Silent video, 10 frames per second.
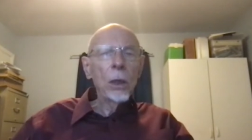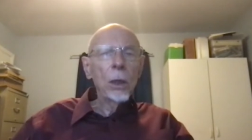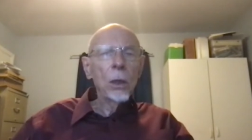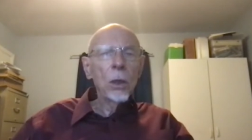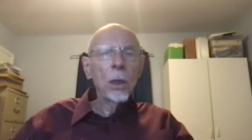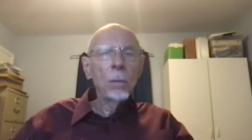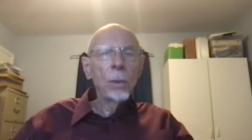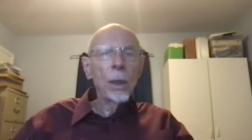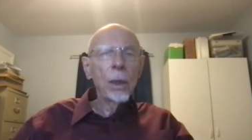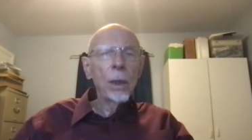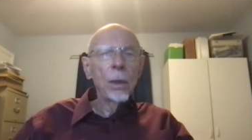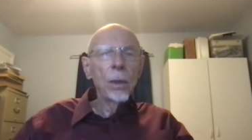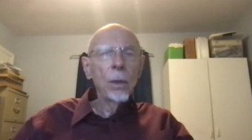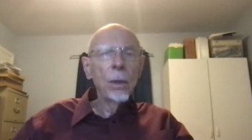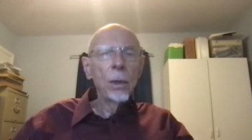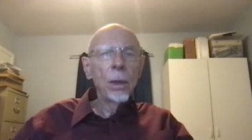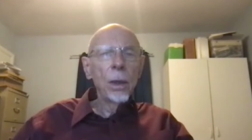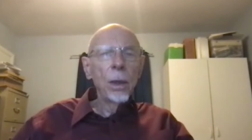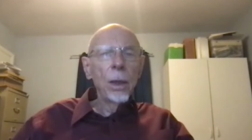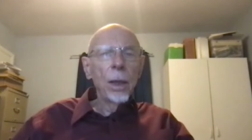something?
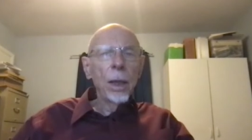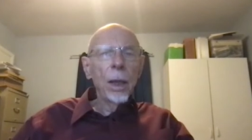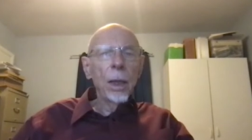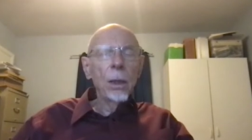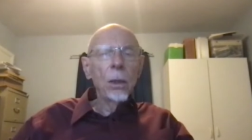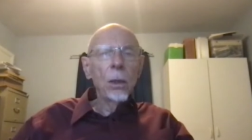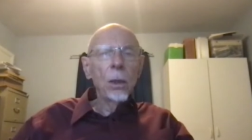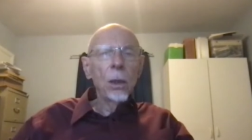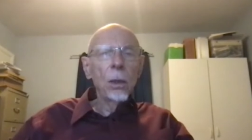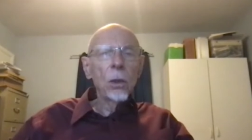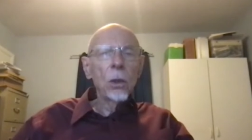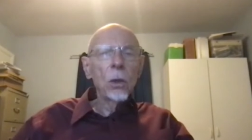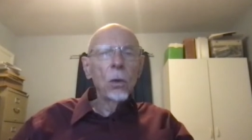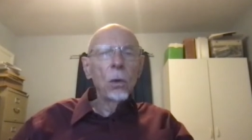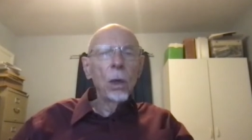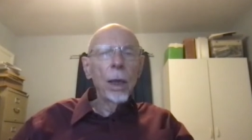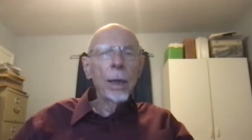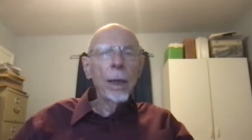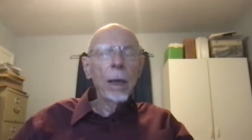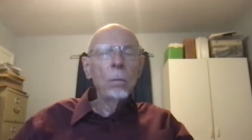And so,
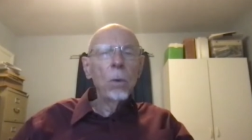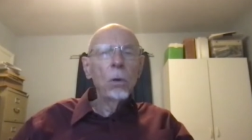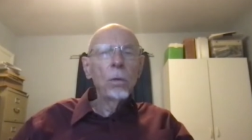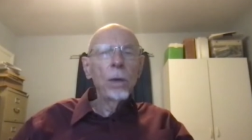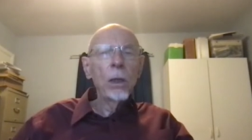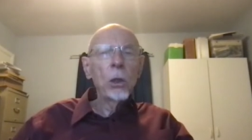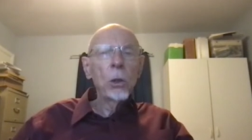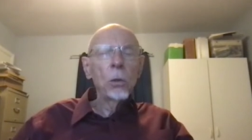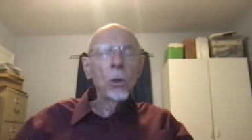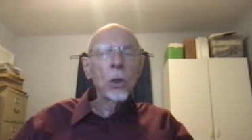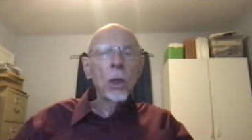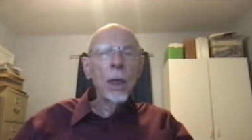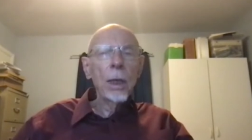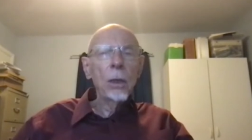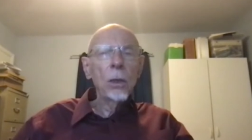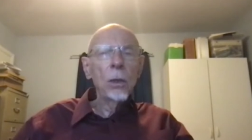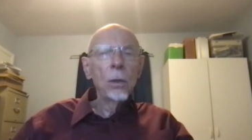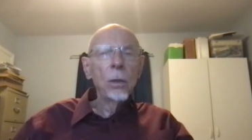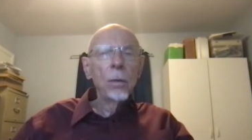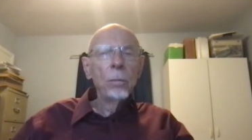like a motivational state,
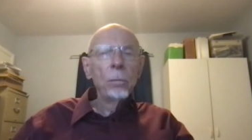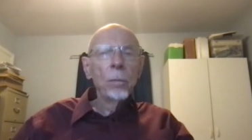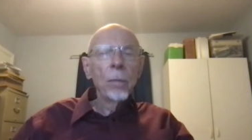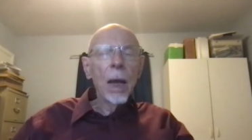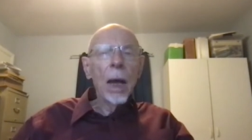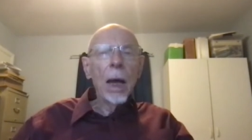I